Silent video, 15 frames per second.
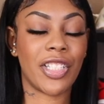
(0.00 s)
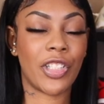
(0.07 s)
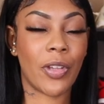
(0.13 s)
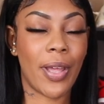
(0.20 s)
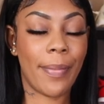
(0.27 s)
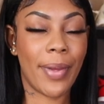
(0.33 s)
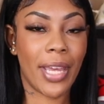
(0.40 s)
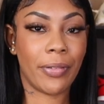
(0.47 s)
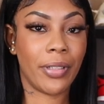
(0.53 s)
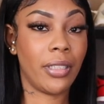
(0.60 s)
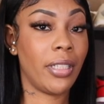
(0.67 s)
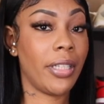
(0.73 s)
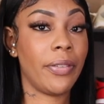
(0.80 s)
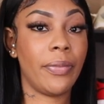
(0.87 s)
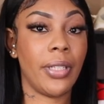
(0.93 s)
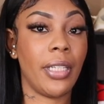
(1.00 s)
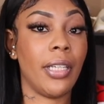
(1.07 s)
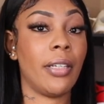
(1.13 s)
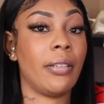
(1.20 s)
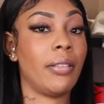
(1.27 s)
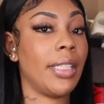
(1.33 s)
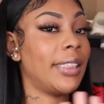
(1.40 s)
so i'm back with another
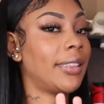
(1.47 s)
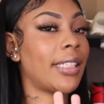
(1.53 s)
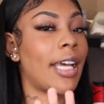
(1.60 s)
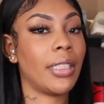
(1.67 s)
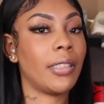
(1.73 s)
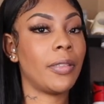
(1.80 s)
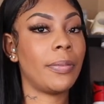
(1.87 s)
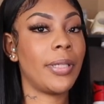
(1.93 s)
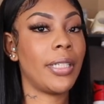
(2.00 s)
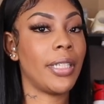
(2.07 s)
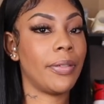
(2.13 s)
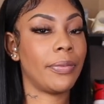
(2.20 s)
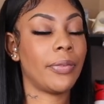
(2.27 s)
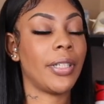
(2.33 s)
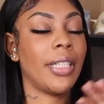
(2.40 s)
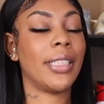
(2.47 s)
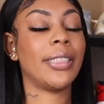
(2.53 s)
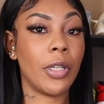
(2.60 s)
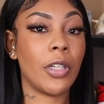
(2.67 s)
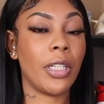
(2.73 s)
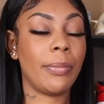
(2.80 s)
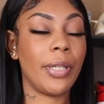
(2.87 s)
video this time a little bit different
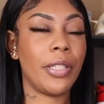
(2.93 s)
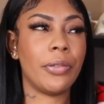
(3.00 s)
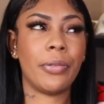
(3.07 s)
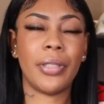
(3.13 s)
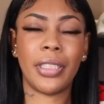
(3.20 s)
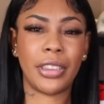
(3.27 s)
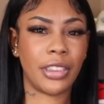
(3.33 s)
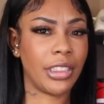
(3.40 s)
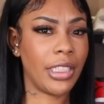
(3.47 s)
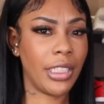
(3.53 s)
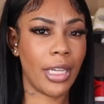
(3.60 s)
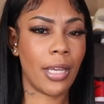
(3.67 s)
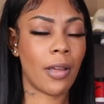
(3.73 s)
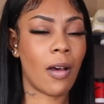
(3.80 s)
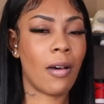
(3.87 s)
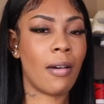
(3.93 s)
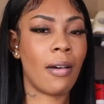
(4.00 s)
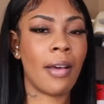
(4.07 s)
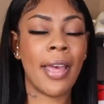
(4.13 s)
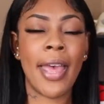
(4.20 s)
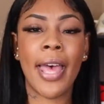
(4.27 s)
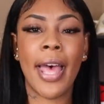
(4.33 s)
we're going to be doing a shein
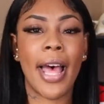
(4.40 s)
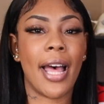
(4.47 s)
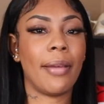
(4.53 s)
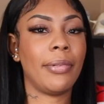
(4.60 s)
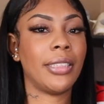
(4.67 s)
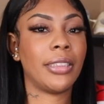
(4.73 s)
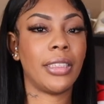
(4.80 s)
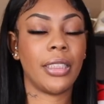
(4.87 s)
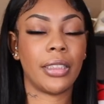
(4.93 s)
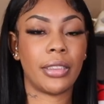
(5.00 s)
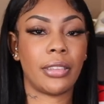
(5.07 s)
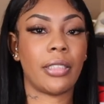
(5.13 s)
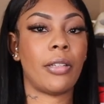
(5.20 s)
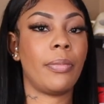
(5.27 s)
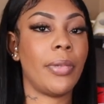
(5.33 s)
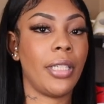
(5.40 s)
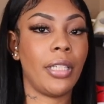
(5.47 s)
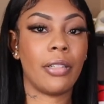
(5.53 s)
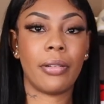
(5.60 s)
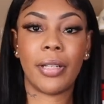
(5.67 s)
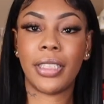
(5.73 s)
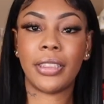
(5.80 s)
haul i've been seeing so many
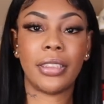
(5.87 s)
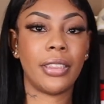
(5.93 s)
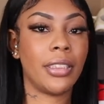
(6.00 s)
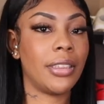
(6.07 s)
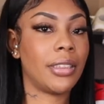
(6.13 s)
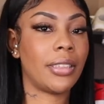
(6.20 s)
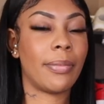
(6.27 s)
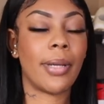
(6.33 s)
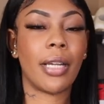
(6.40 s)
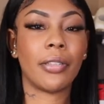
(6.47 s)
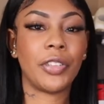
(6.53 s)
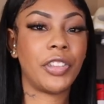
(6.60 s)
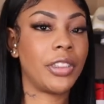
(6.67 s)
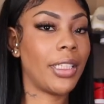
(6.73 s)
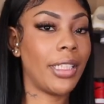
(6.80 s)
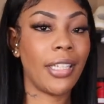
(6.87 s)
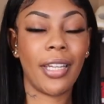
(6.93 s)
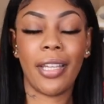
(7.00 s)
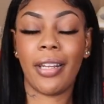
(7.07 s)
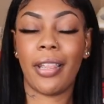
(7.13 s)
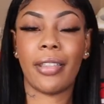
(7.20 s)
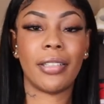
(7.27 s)
questions about
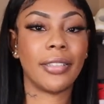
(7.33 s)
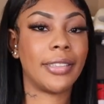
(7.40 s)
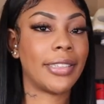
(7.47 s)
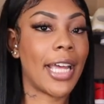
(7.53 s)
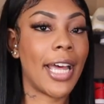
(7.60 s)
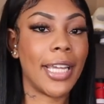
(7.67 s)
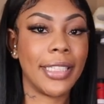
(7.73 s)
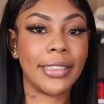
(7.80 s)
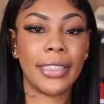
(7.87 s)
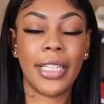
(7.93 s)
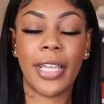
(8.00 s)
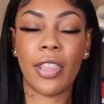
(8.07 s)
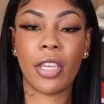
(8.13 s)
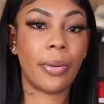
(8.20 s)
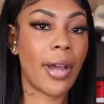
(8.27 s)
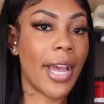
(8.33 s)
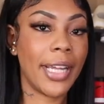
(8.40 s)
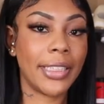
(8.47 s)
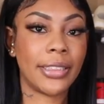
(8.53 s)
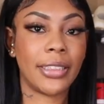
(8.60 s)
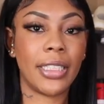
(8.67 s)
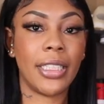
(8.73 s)
shein and their sizing their
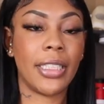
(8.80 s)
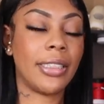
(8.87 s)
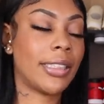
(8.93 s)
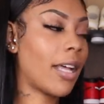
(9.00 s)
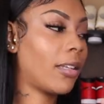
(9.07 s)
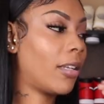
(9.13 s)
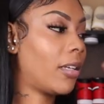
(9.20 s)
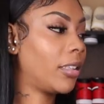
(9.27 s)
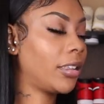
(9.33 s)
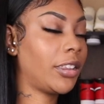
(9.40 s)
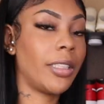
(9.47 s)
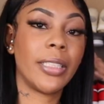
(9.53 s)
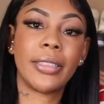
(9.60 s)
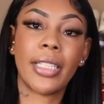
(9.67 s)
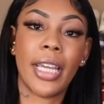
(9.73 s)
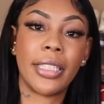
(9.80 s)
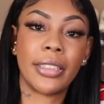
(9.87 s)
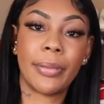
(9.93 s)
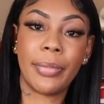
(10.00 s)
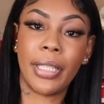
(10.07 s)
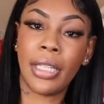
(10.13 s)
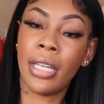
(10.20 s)
prices how long shit take
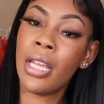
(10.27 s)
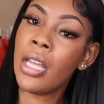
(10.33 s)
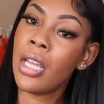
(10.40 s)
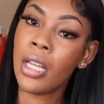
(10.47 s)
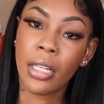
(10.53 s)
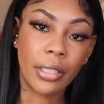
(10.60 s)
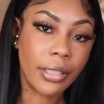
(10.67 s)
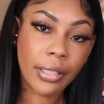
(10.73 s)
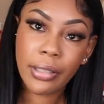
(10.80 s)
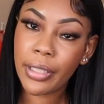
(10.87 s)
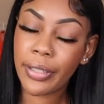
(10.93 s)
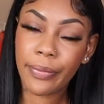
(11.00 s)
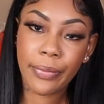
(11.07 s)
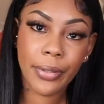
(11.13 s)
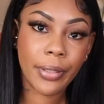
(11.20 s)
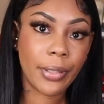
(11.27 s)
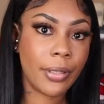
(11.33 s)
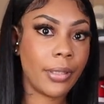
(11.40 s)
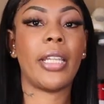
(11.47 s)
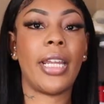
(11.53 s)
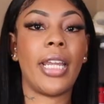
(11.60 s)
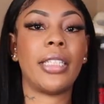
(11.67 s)
to be
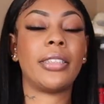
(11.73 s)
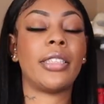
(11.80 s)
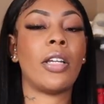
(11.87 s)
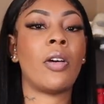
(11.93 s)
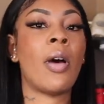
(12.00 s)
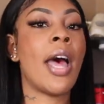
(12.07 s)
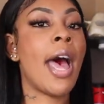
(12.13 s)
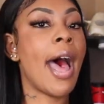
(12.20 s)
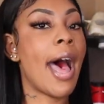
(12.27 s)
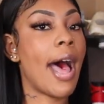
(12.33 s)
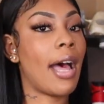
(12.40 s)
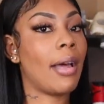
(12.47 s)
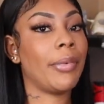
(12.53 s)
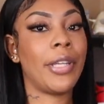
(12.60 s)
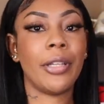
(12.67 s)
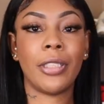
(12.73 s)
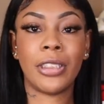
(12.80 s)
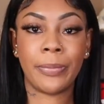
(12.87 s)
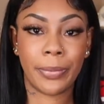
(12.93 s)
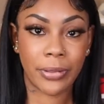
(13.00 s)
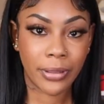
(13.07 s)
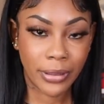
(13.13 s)
delivered all of that so i'm here to
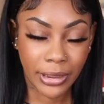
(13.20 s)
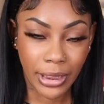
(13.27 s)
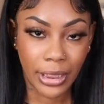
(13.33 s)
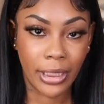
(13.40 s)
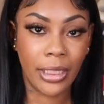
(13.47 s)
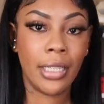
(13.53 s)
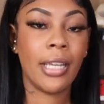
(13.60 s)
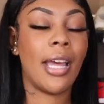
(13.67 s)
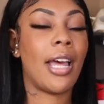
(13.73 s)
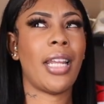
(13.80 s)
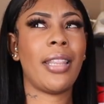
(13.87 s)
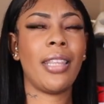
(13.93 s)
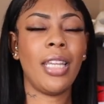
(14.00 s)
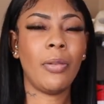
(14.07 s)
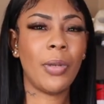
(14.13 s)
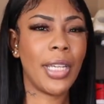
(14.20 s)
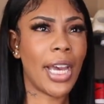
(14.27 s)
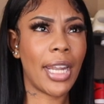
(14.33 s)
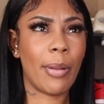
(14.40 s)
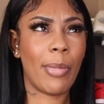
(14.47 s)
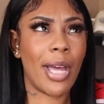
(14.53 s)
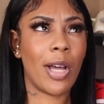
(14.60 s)
spill tea and i think we
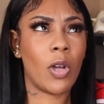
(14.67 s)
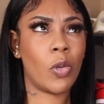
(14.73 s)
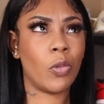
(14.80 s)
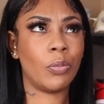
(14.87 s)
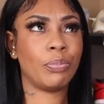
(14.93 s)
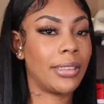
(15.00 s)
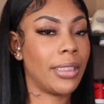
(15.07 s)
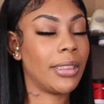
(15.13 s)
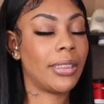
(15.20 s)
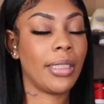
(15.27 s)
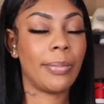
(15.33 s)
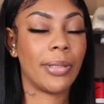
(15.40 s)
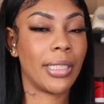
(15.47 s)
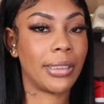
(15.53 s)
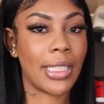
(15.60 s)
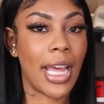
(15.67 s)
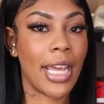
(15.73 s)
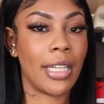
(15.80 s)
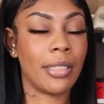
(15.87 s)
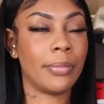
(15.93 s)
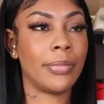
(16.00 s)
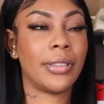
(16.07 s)
got about 60 plus
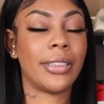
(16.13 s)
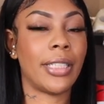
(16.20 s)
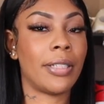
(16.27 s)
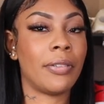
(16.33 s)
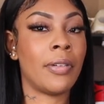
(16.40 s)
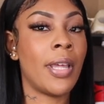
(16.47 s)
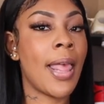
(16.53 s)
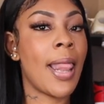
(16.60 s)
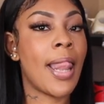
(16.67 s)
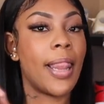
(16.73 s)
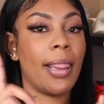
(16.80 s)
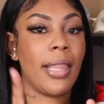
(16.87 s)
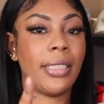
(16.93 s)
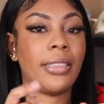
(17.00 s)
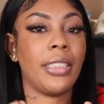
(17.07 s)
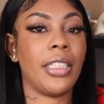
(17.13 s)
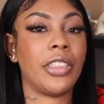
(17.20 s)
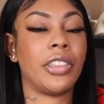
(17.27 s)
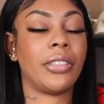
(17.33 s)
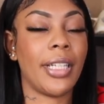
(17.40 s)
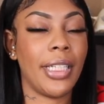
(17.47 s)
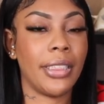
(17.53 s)
items so let's get
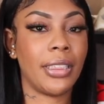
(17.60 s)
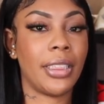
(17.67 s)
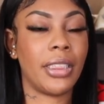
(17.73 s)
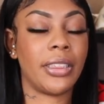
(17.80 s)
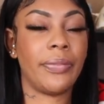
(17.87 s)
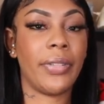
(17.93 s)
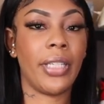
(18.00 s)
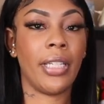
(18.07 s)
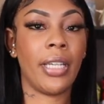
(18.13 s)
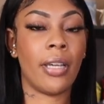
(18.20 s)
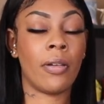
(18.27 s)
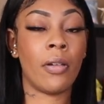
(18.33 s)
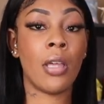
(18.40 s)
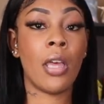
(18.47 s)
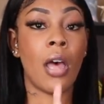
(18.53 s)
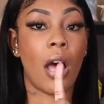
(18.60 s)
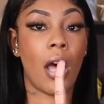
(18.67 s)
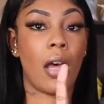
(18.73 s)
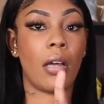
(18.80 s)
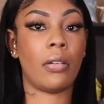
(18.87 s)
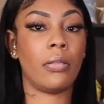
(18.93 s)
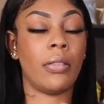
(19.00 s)
straight into this video
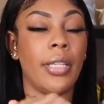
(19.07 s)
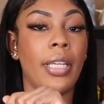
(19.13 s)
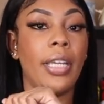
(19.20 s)
oh